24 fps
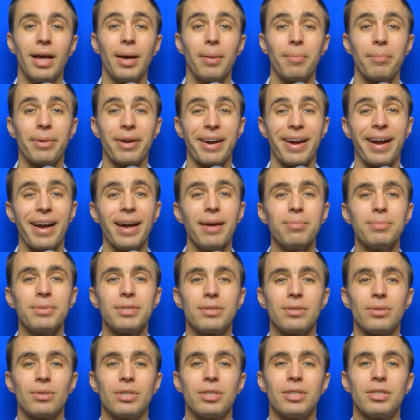
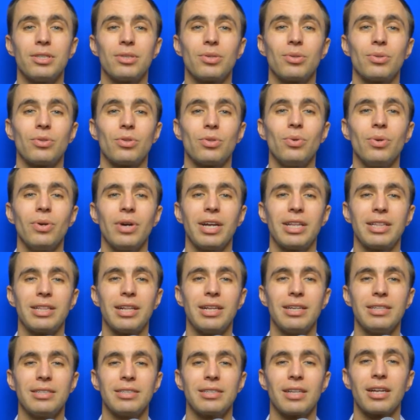Perhaps you need to do at
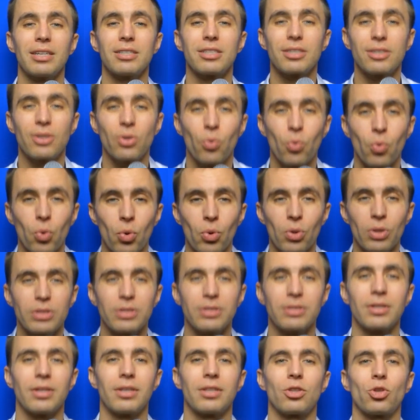least
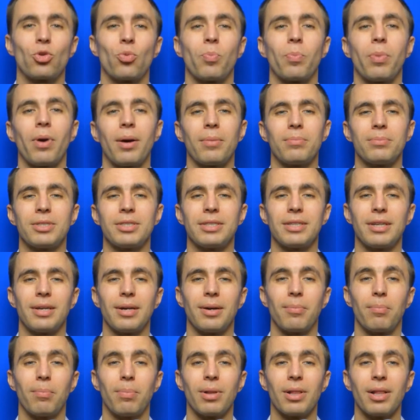squats to pump the
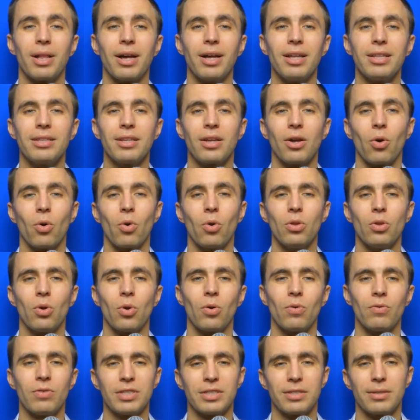blood all
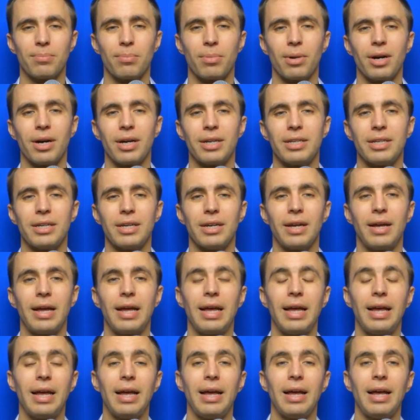over the body.
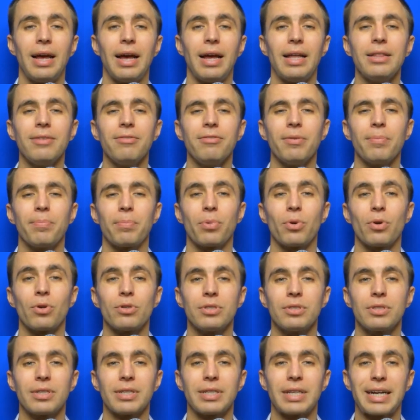And if a
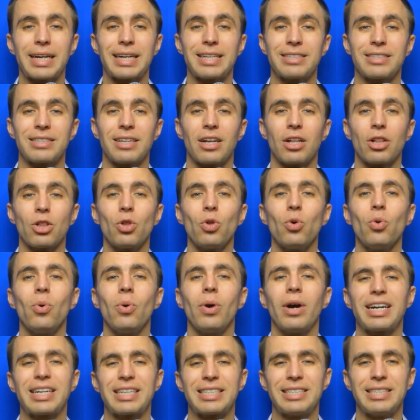person has low
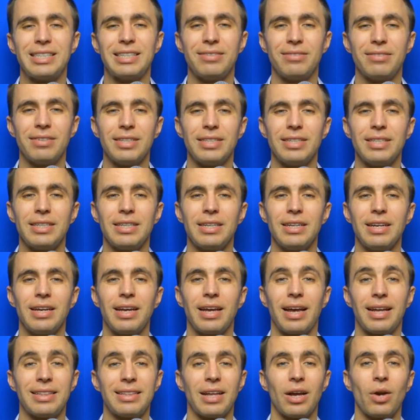activity
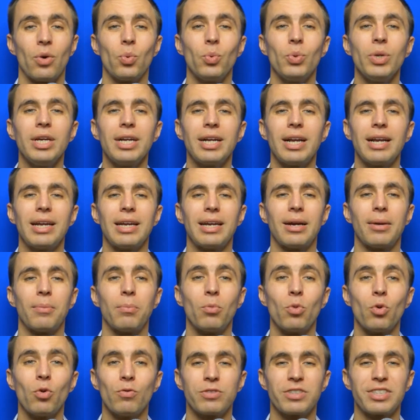and weakly
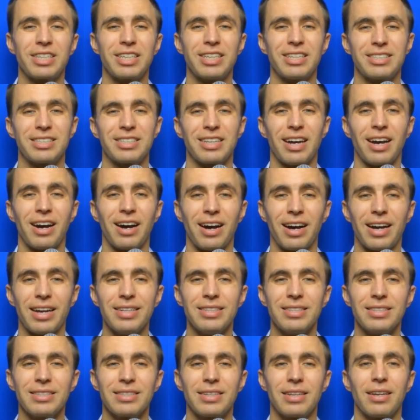moves his
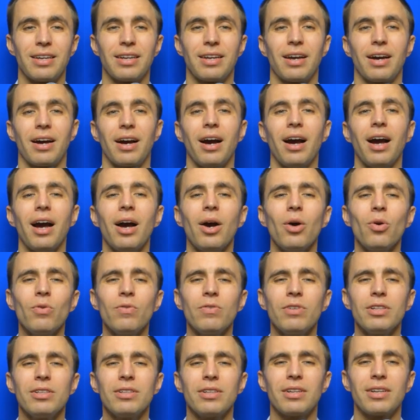eyes, how
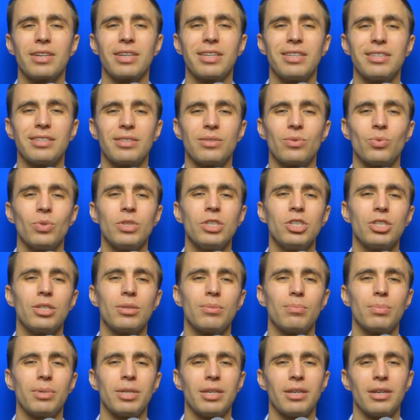will his
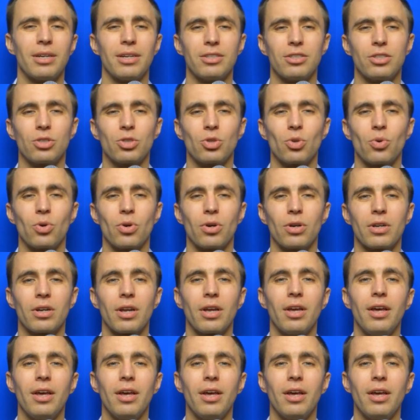vision be restored?